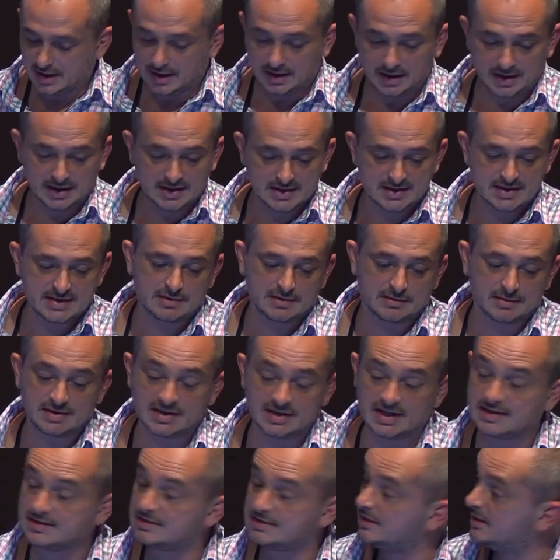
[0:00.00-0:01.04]
In this
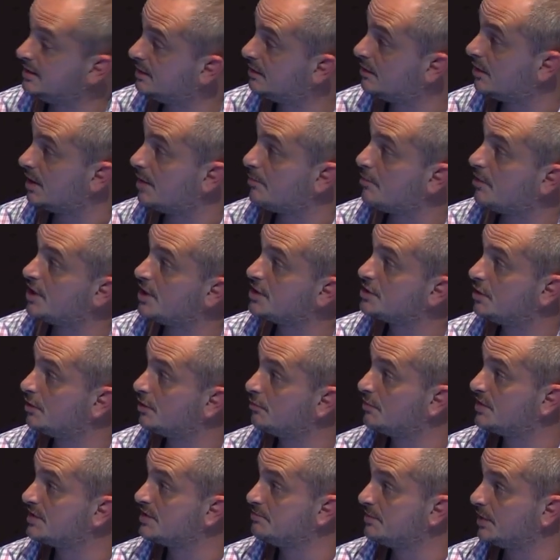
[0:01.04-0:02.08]
context, in collaboration
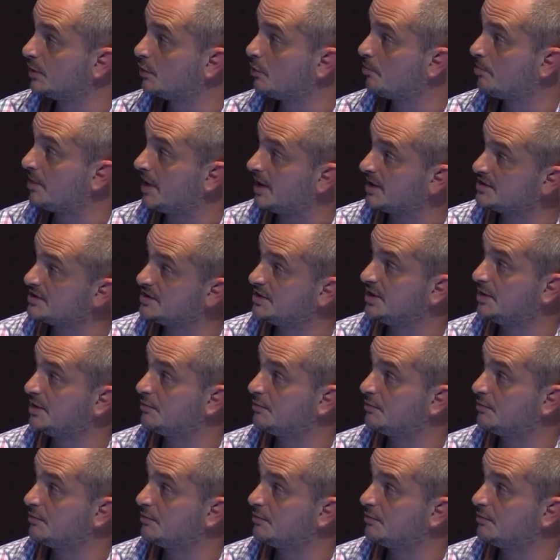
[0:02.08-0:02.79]
with Mirko Paardini,